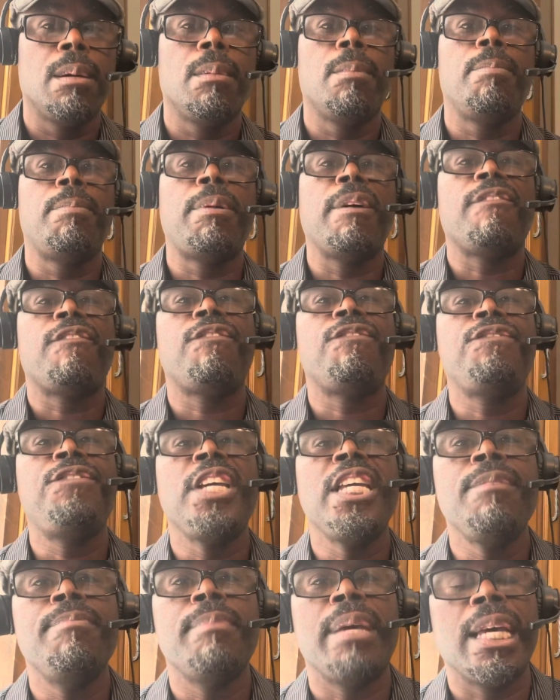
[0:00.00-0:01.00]
but
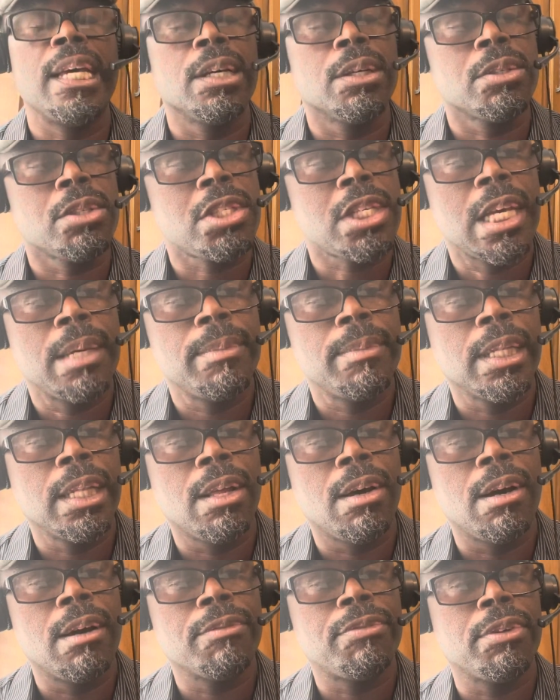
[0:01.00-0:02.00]
females came
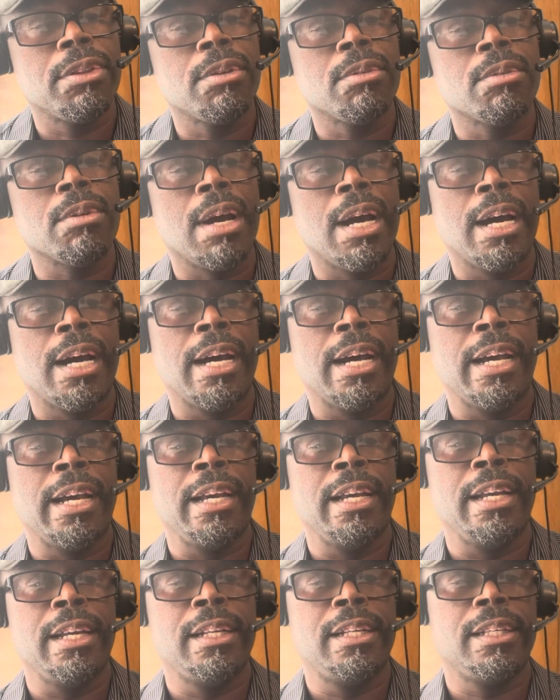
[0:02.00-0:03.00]
along for the
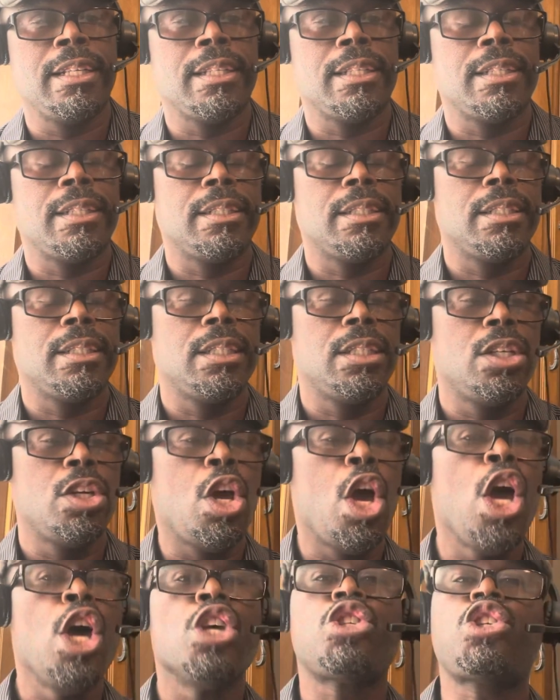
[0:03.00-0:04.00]
ride.
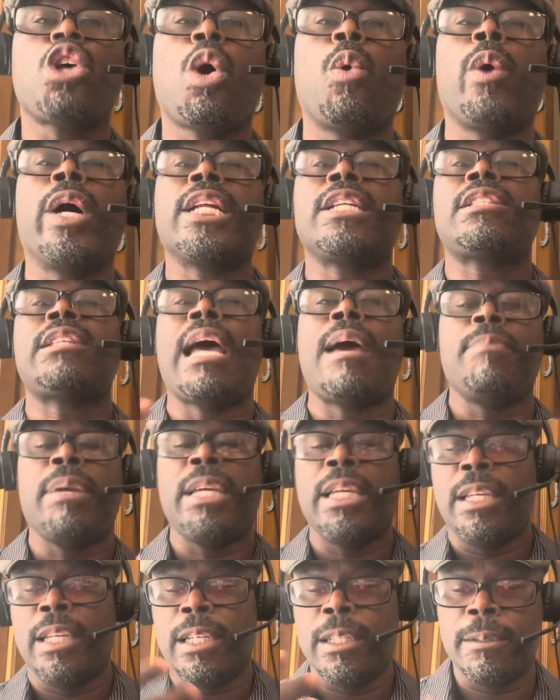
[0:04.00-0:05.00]
So what does that
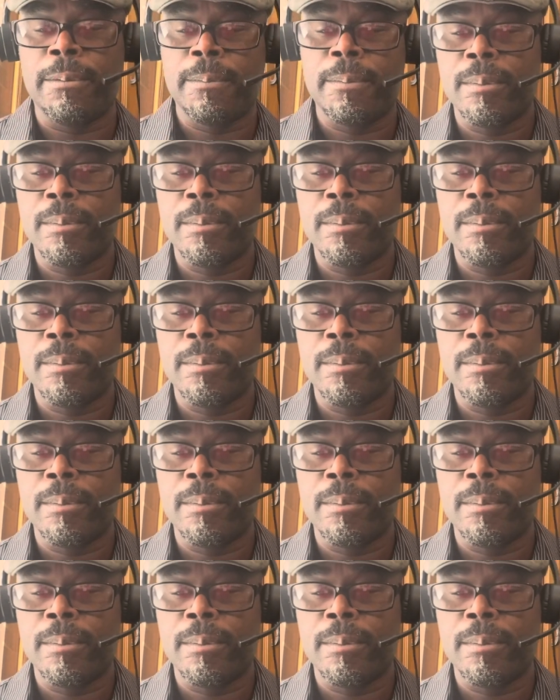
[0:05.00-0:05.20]
mean?